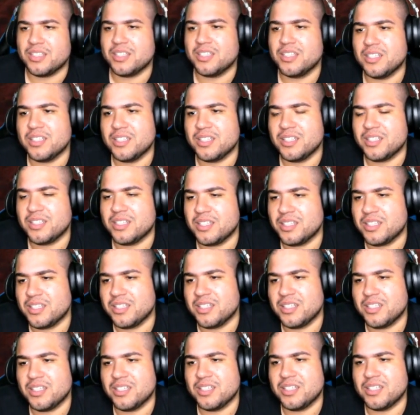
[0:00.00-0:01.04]

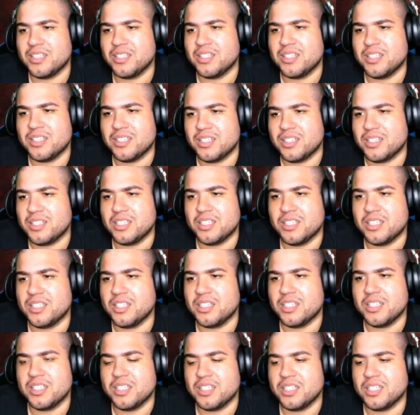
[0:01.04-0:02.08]

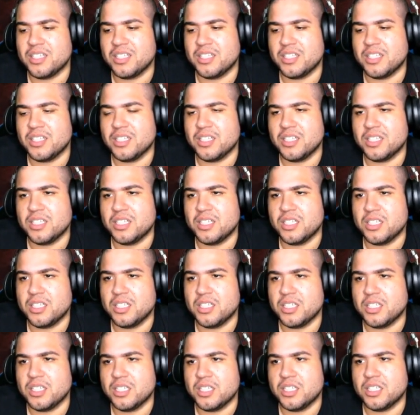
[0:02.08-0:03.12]

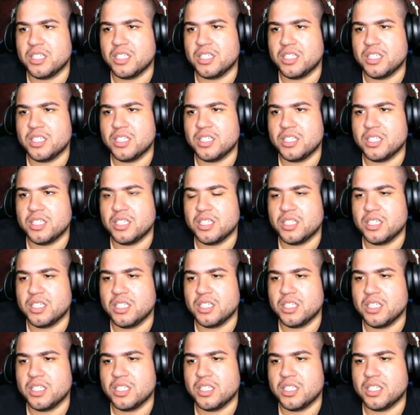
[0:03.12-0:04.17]

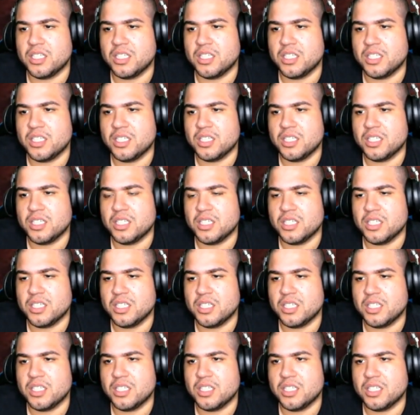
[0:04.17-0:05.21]

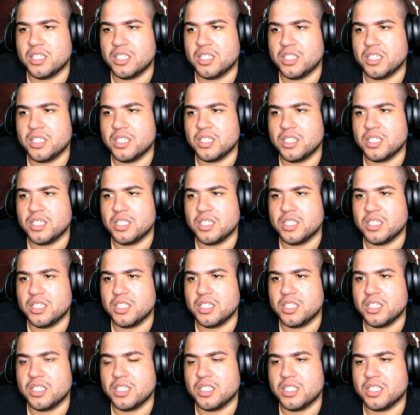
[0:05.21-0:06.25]

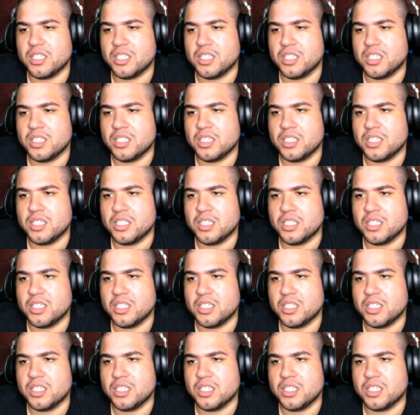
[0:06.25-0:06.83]
No words are spoken by the person on screen.